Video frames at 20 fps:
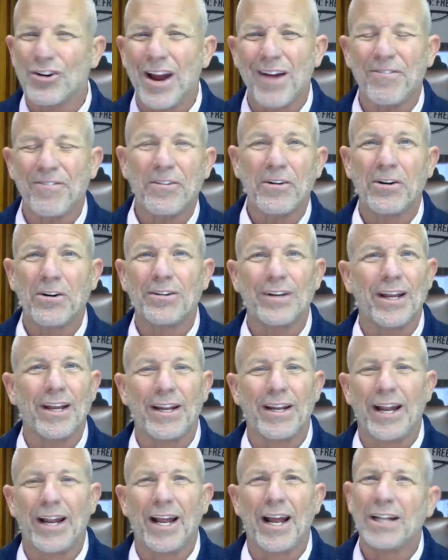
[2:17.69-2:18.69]
effort and,
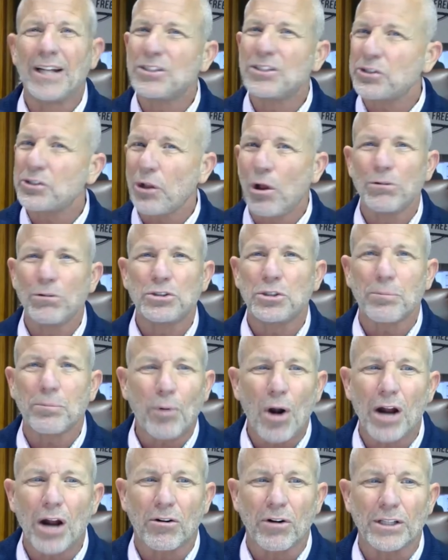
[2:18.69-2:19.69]
and, slows your
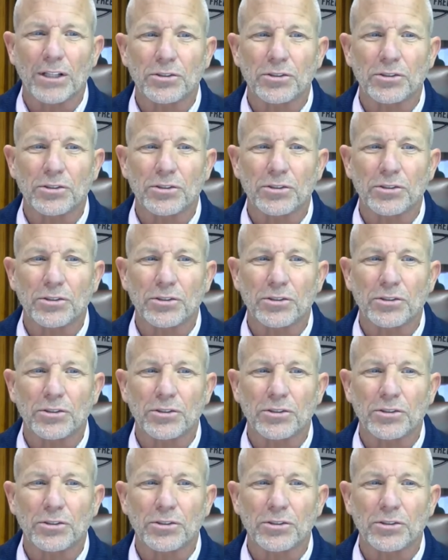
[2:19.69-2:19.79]
progress.